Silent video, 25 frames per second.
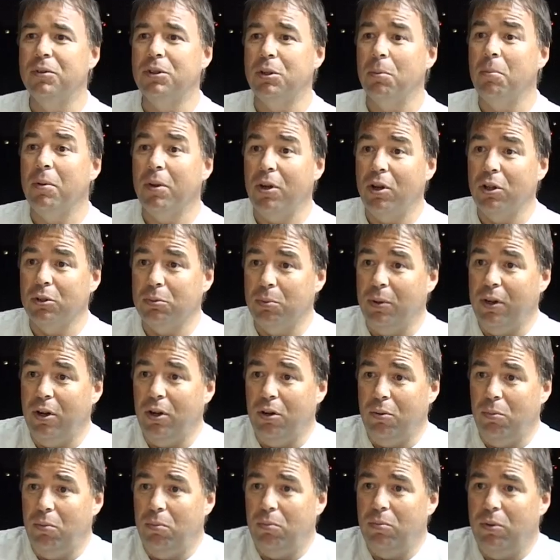simply because we've
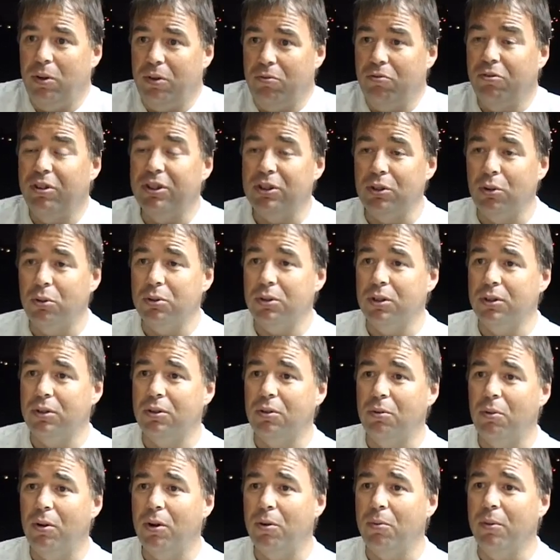got resources
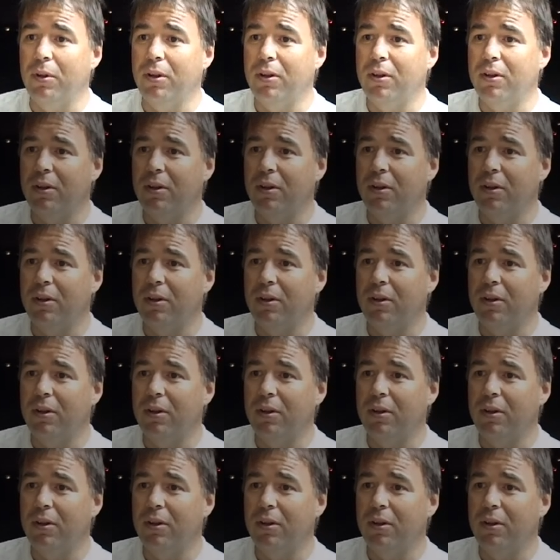to work with.